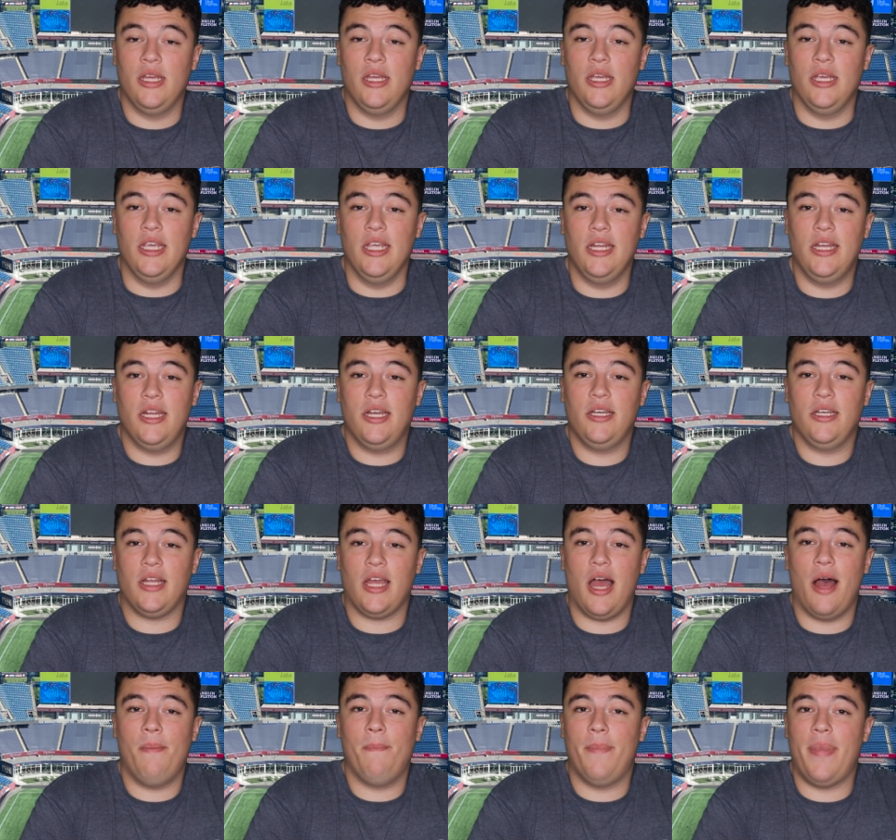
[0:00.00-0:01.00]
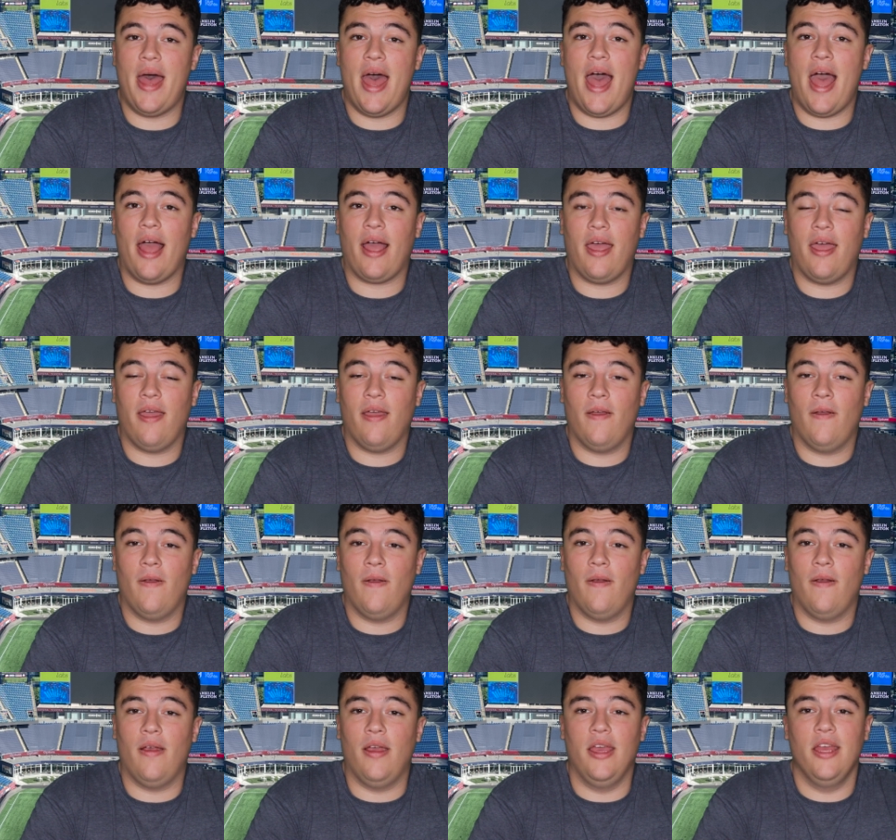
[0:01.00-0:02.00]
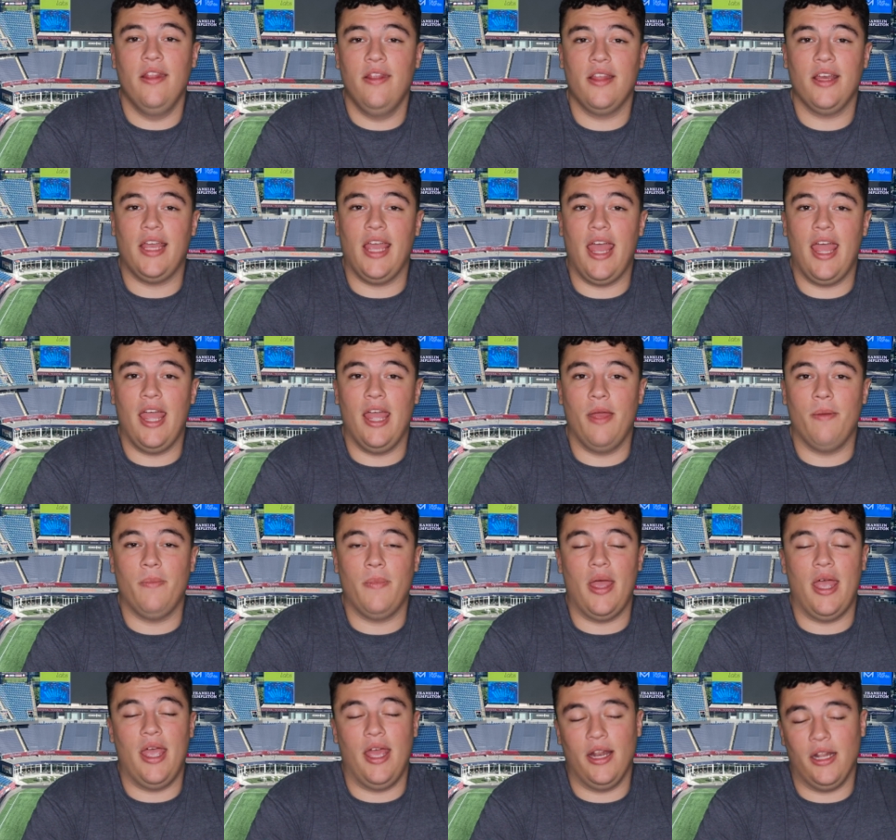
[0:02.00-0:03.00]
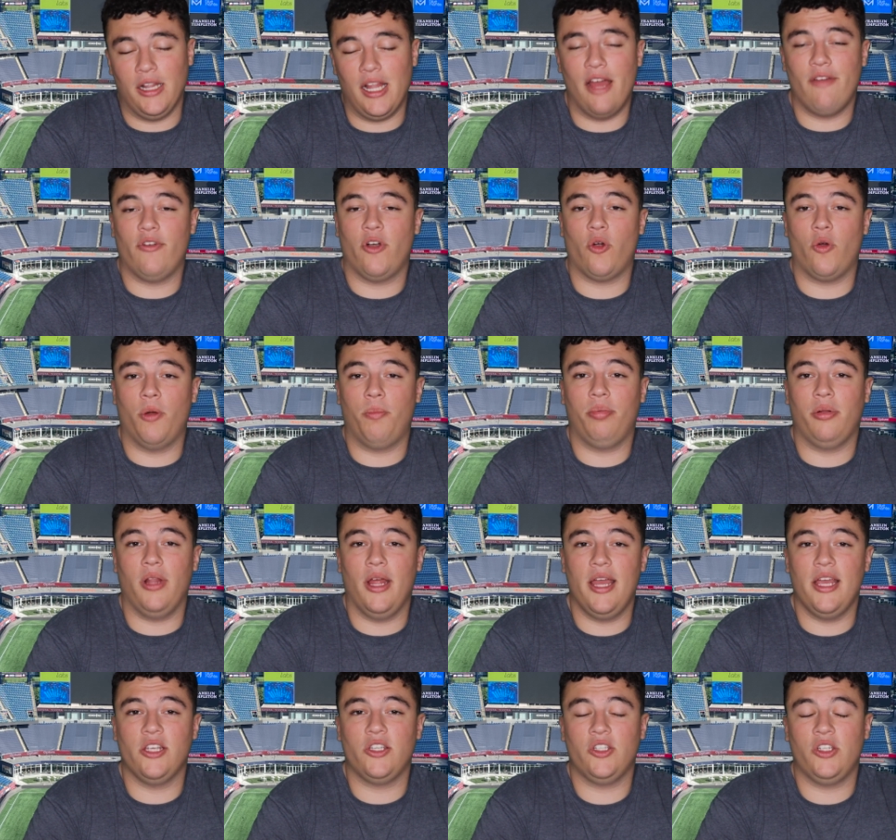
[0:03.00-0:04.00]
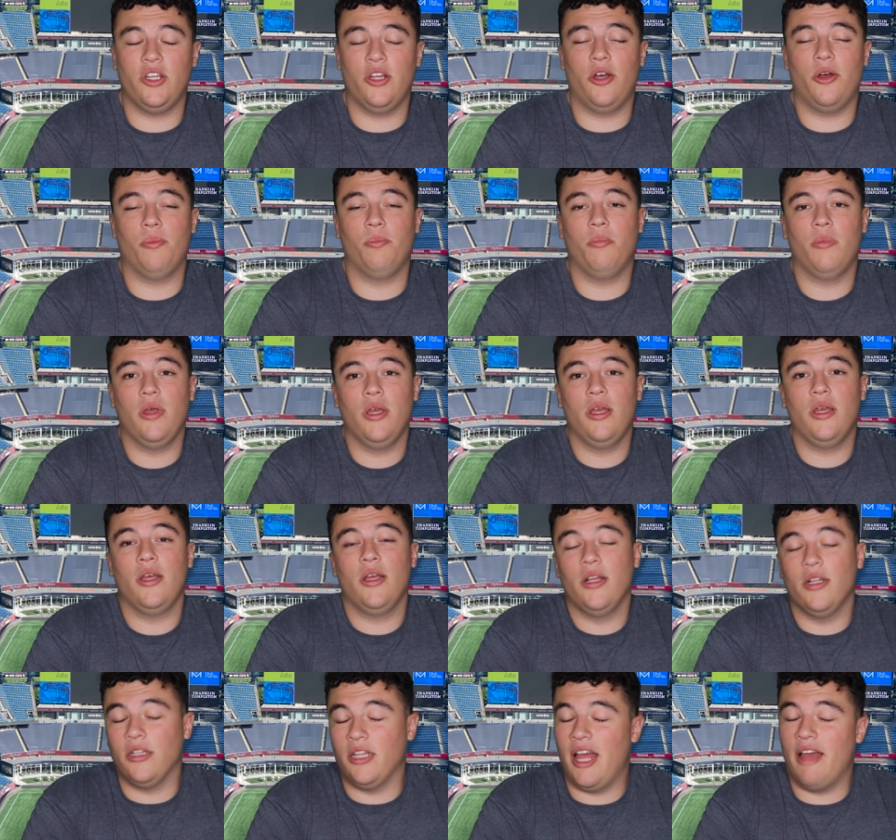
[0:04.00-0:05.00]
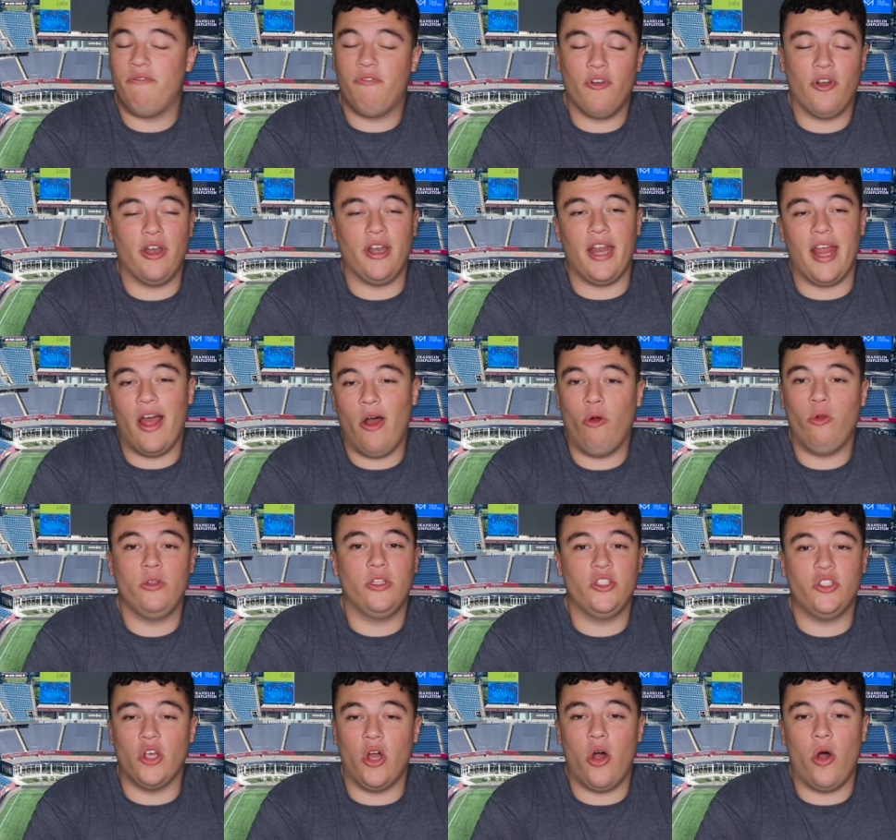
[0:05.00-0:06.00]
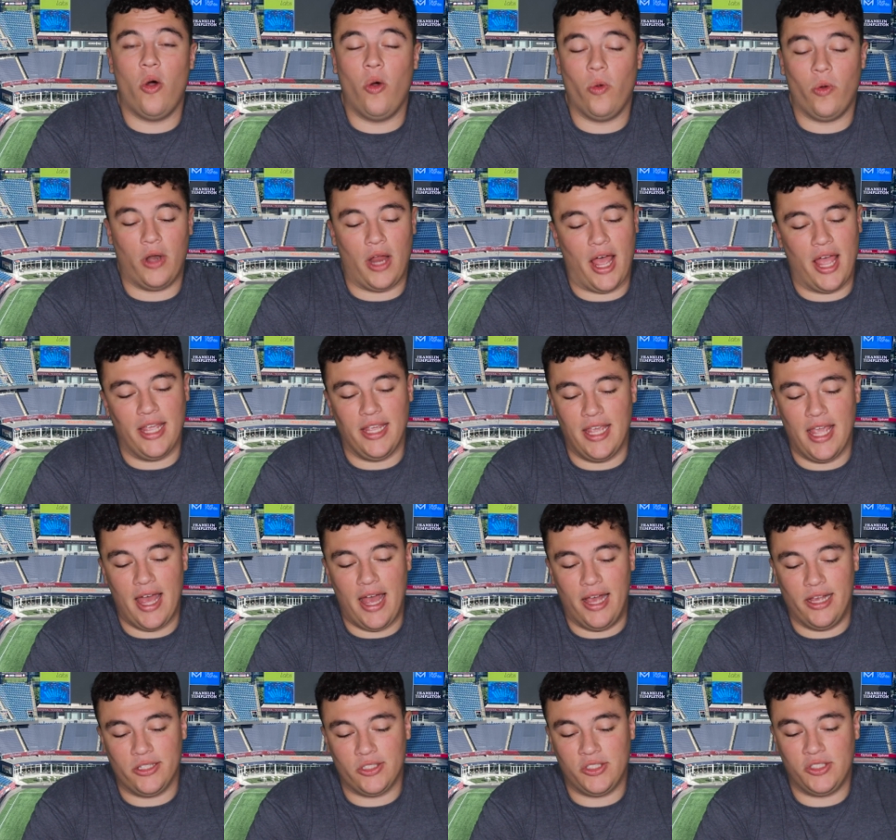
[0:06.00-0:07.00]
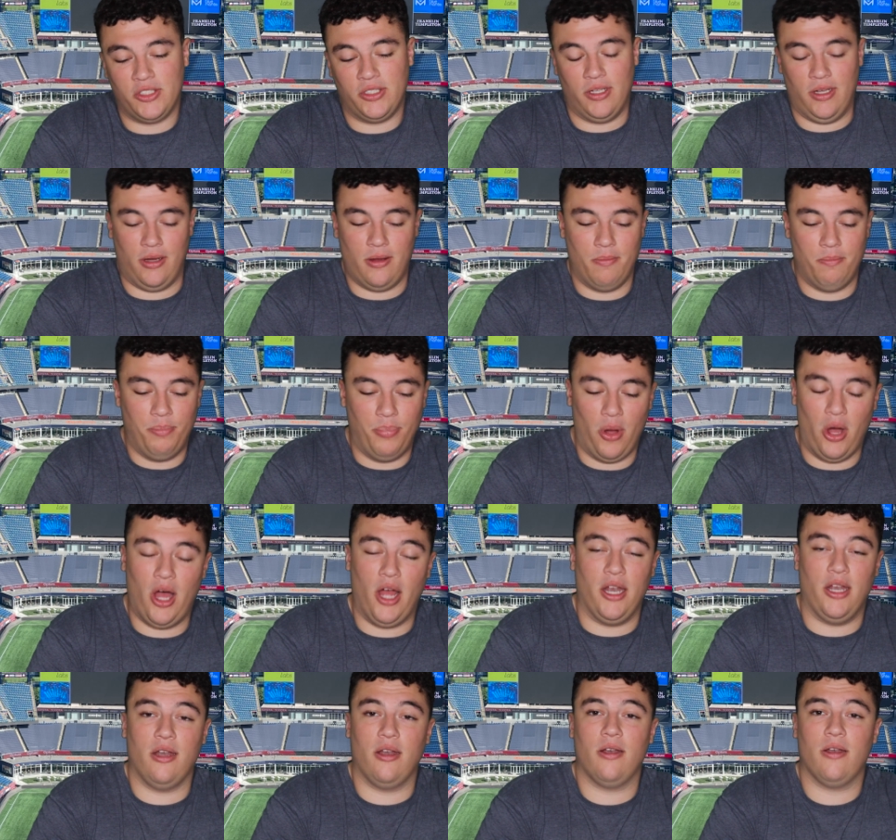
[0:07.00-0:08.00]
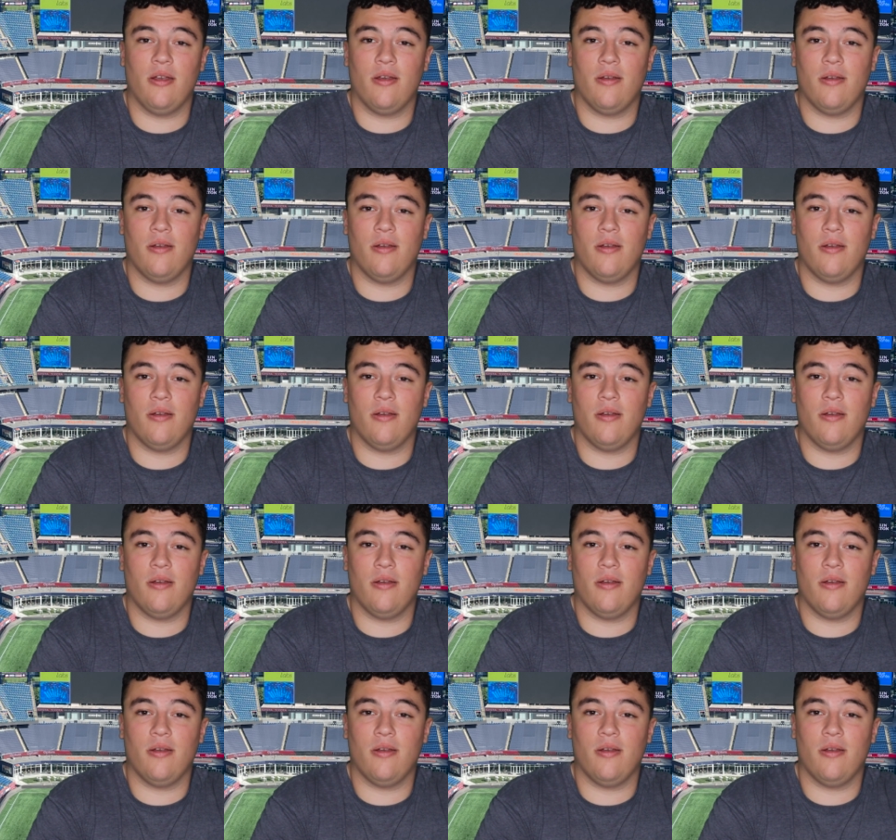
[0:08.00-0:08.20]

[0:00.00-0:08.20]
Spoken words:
He didn't come back in the game, and Leverett replaced him. Leverett held his own, I guess, but